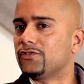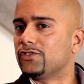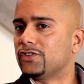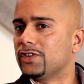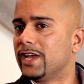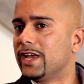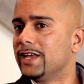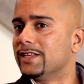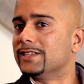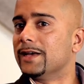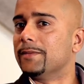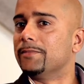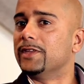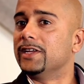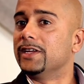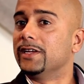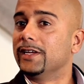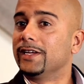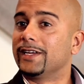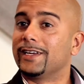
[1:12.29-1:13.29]
she heads up
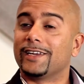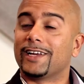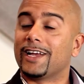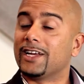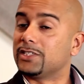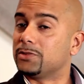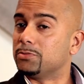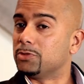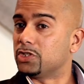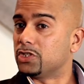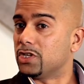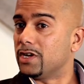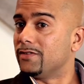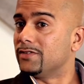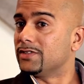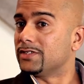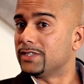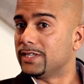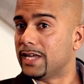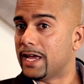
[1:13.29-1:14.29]
the customer
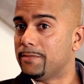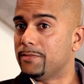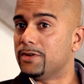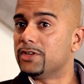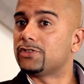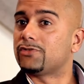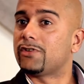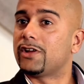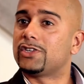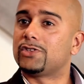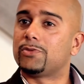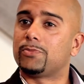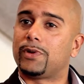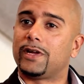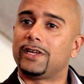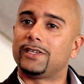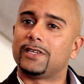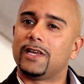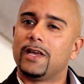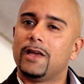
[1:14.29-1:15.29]
service and the administration
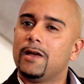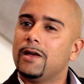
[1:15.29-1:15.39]
piece.